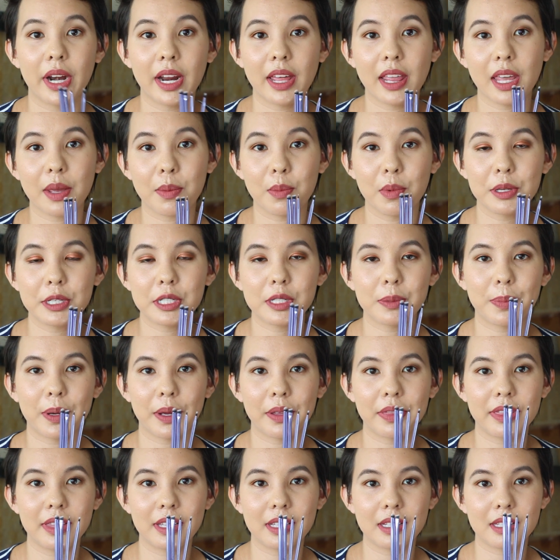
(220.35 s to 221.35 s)
I like most
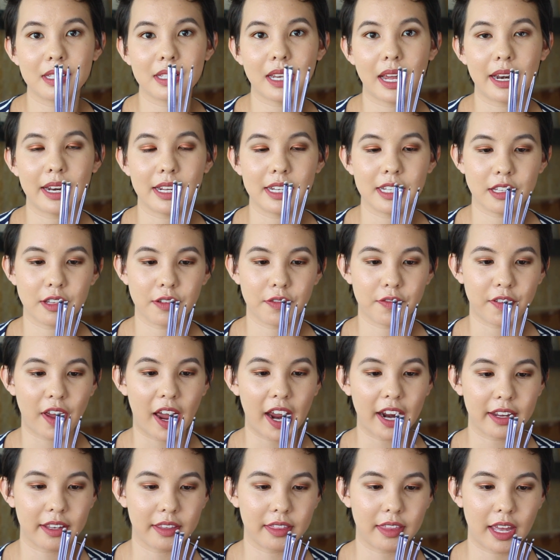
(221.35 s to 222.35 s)
about this set is the
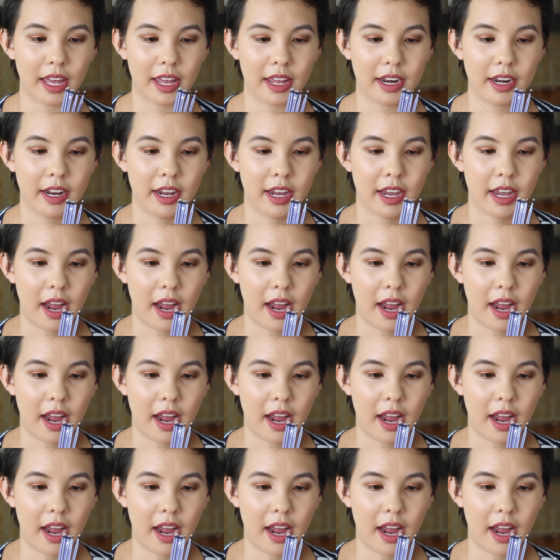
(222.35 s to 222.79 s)
fact that